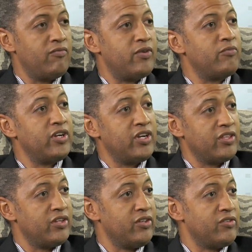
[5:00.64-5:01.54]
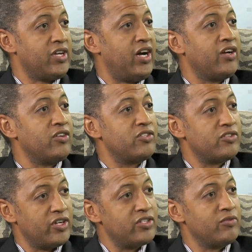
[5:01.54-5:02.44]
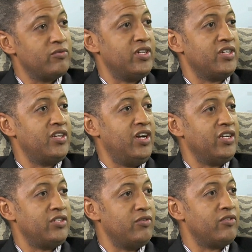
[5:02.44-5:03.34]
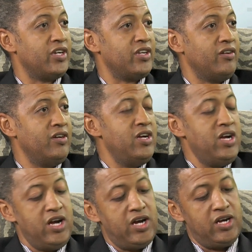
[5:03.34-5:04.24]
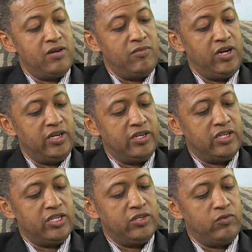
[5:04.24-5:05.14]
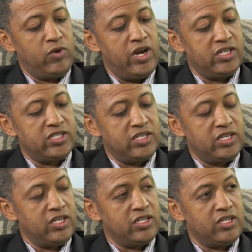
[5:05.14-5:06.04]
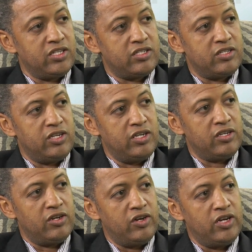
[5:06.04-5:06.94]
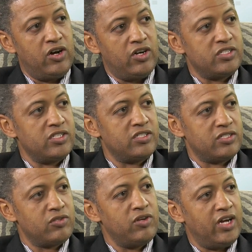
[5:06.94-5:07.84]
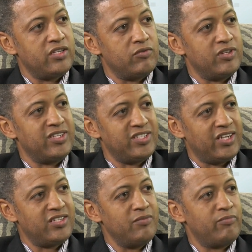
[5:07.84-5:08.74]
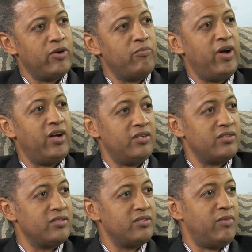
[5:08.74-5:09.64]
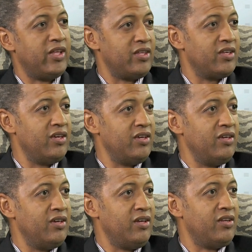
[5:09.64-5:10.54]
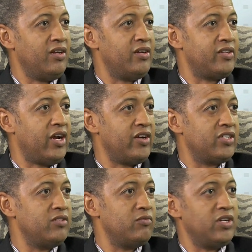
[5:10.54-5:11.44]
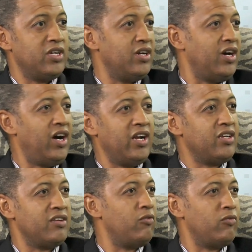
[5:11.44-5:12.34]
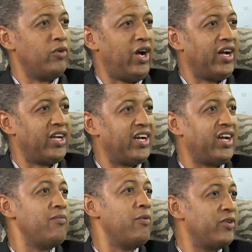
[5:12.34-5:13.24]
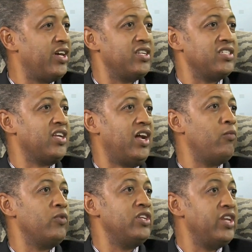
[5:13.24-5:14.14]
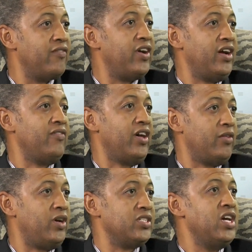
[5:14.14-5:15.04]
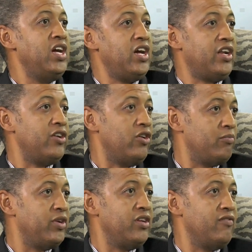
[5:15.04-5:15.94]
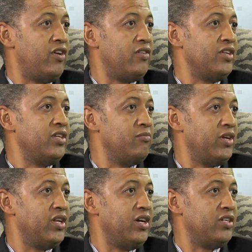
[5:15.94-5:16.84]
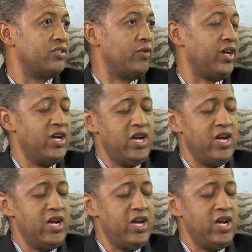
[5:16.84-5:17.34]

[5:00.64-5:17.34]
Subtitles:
from reading the news, I go straight to work at Your Radio. And when I say enhance is too light a word. It's actually propelled my thinking in a direction where I came up with ideas that I would never have otherwise had I not been involved in media elsewhere.